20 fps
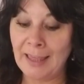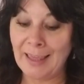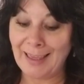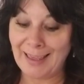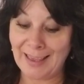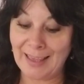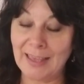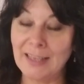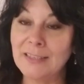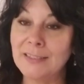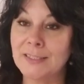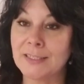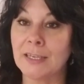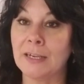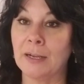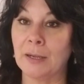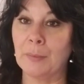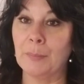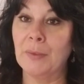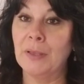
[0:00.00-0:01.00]
heads
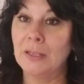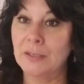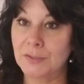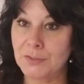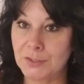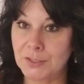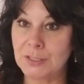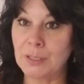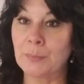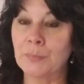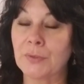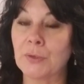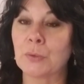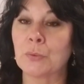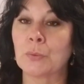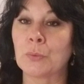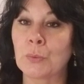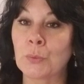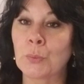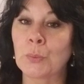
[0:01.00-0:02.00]
up,
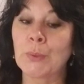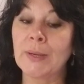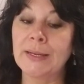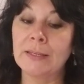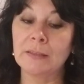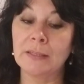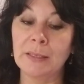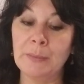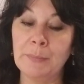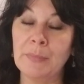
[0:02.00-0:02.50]
something really